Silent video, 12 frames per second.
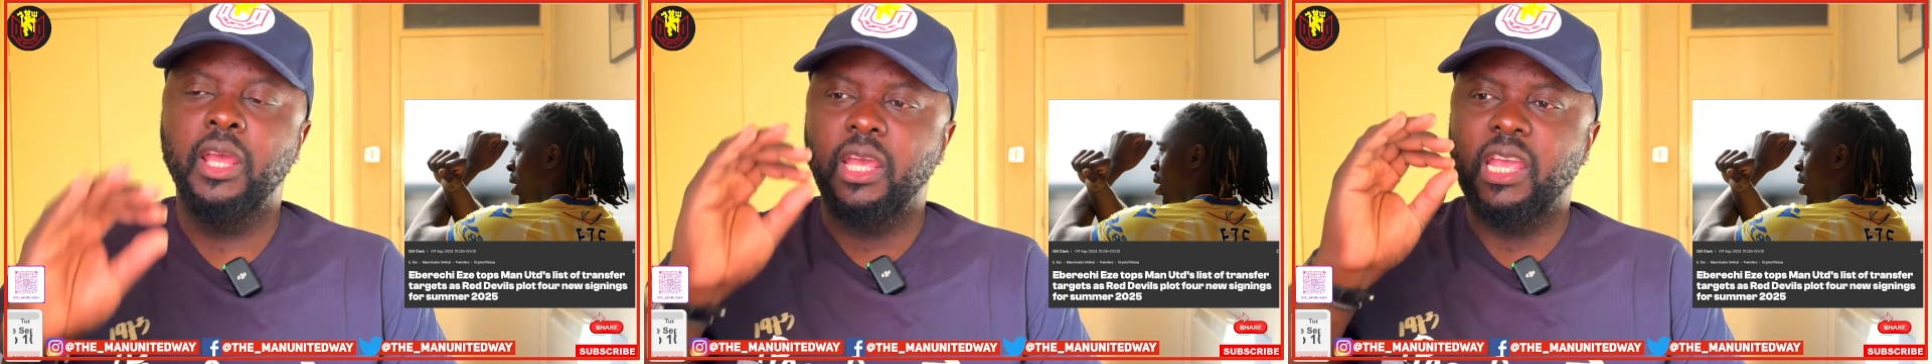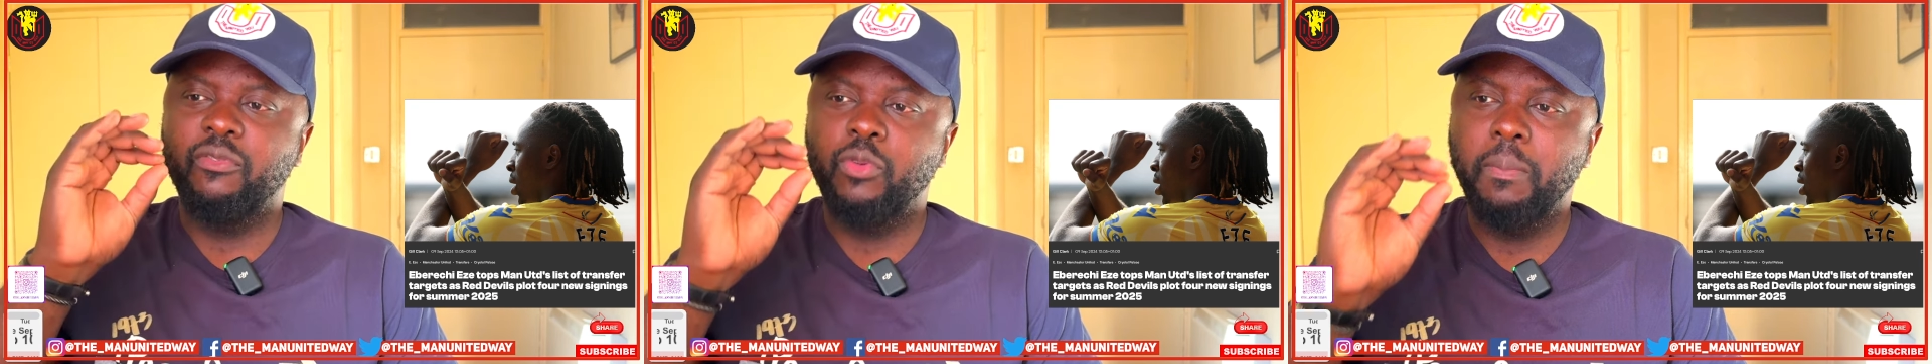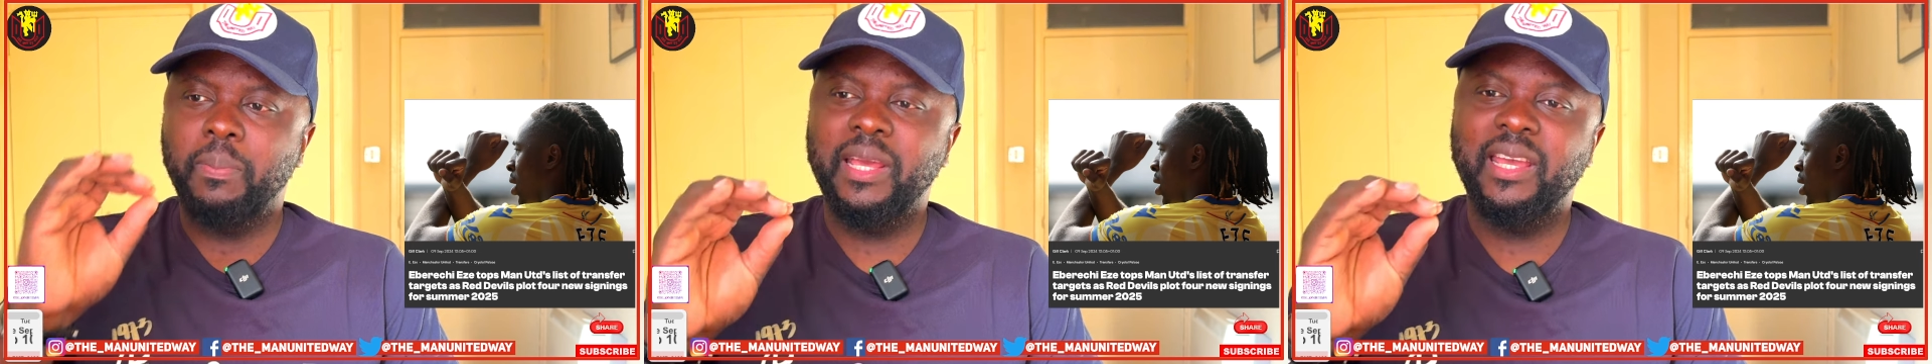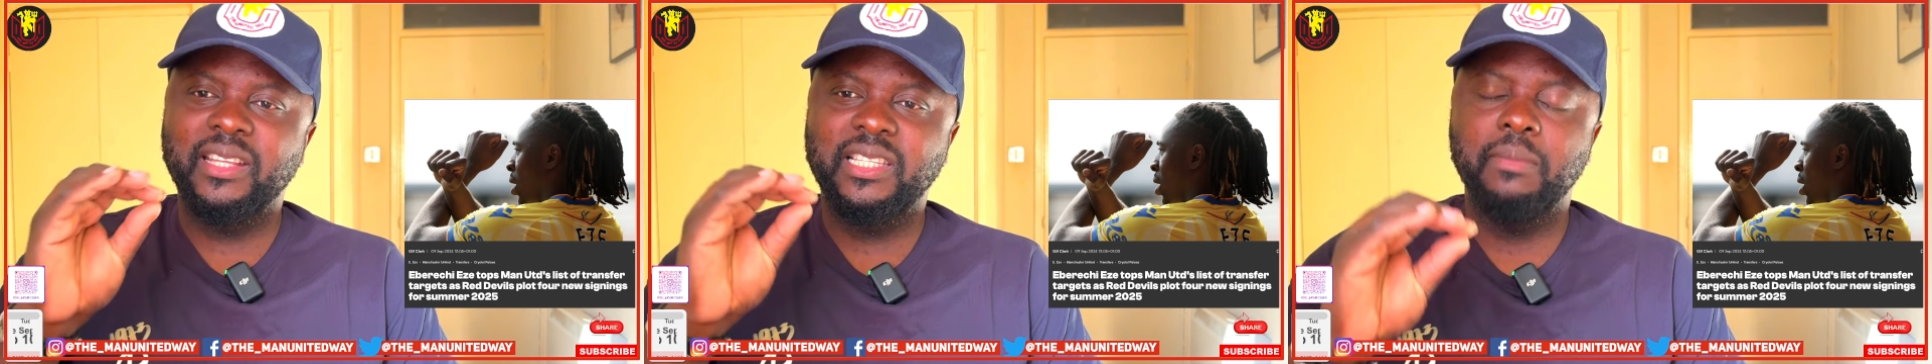If we
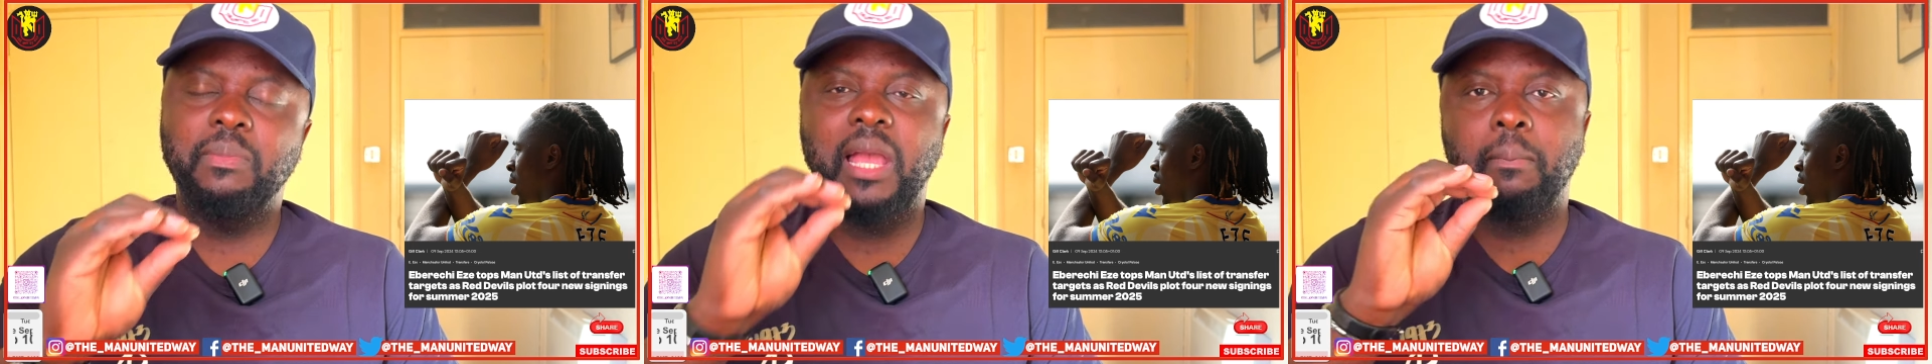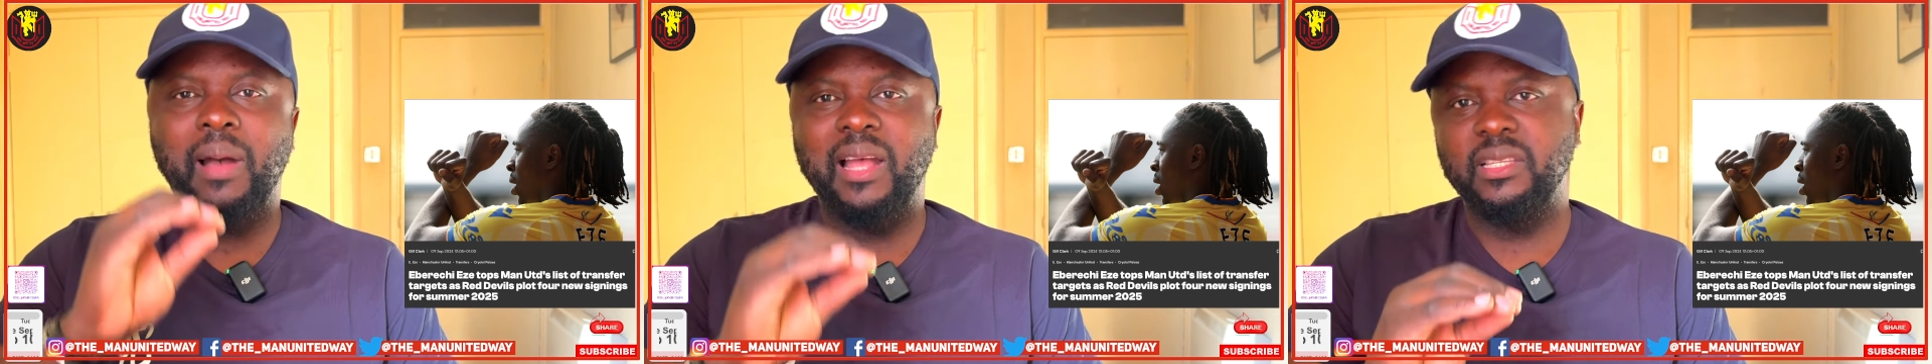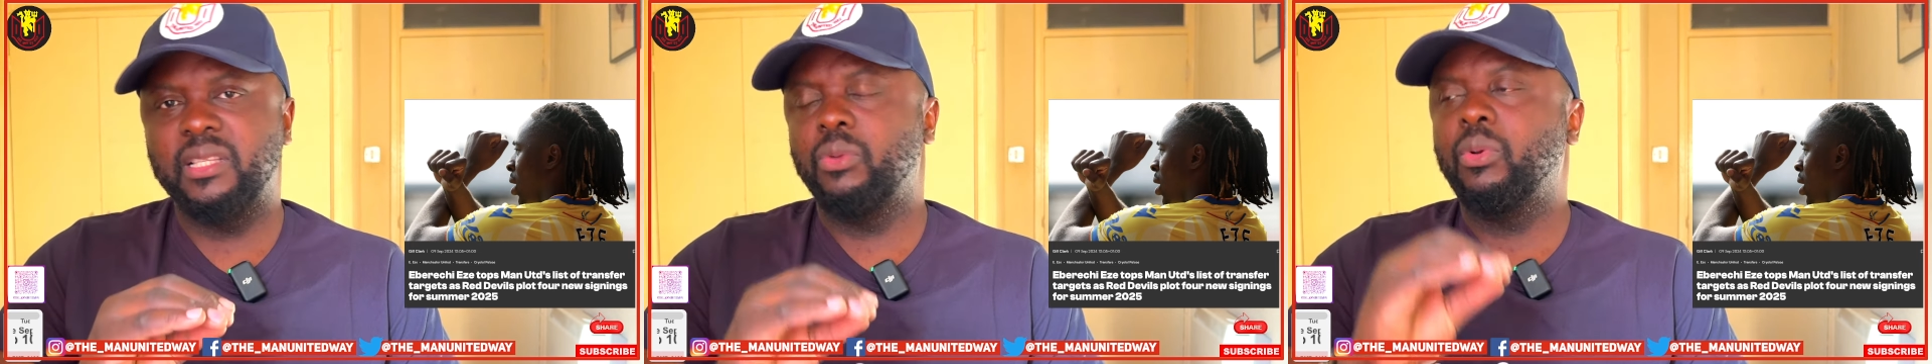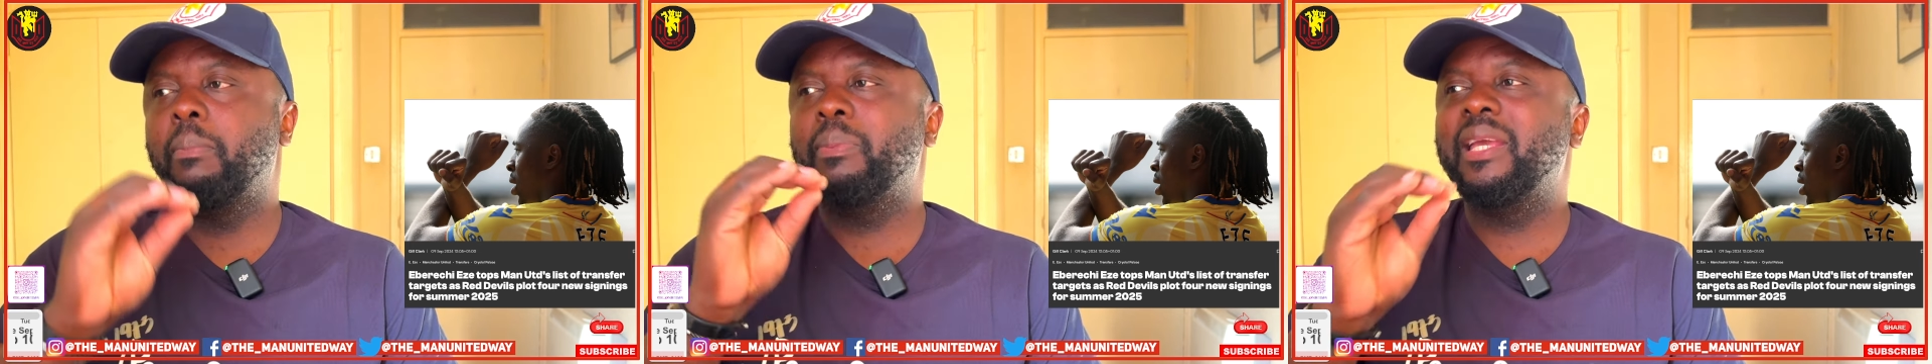play a team like Barnsley,
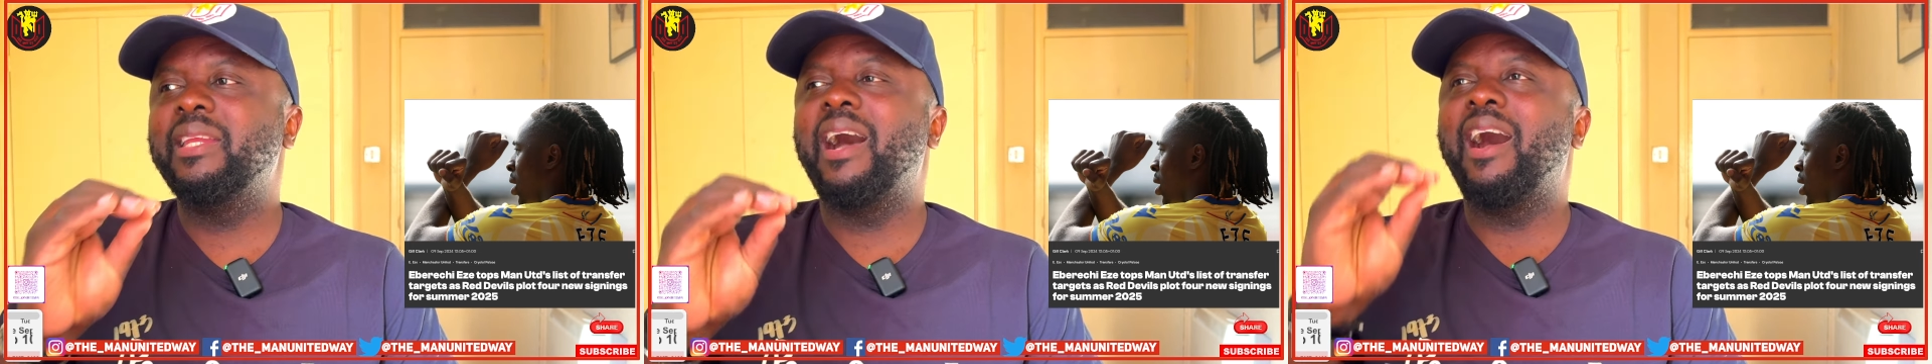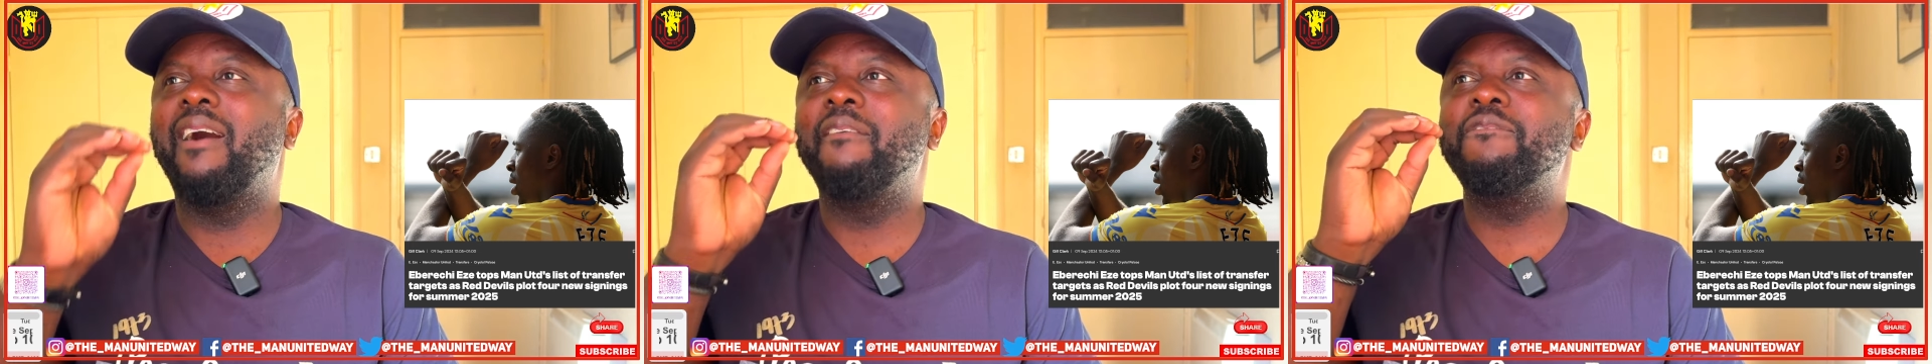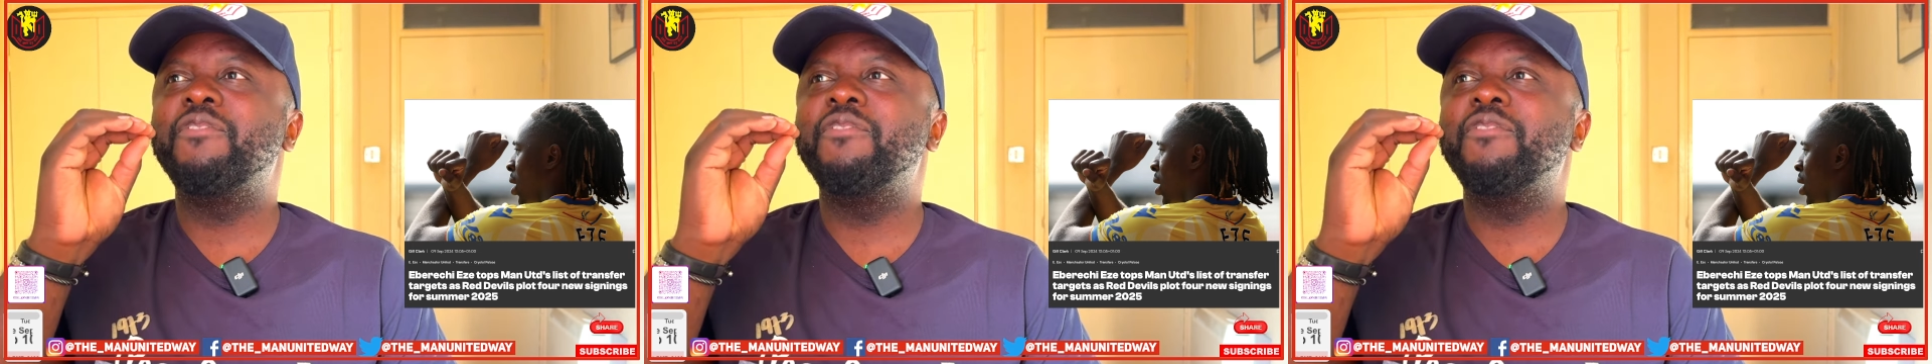we're playing our